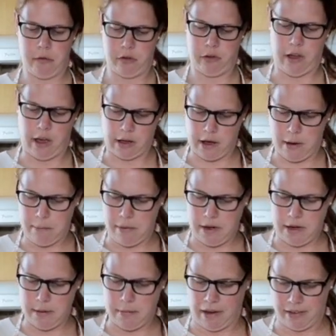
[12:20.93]
to
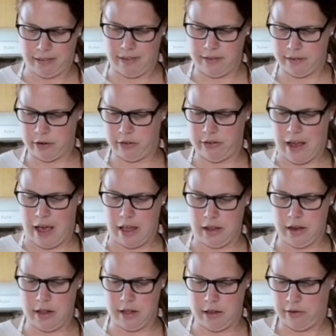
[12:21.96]
accompany my Caesar
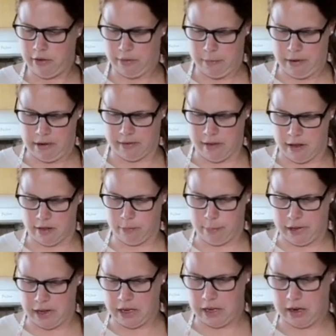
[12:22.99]
salad, and this is my son's
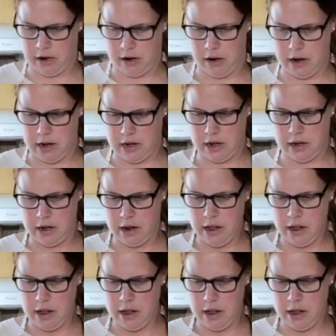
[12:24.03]
plate here, and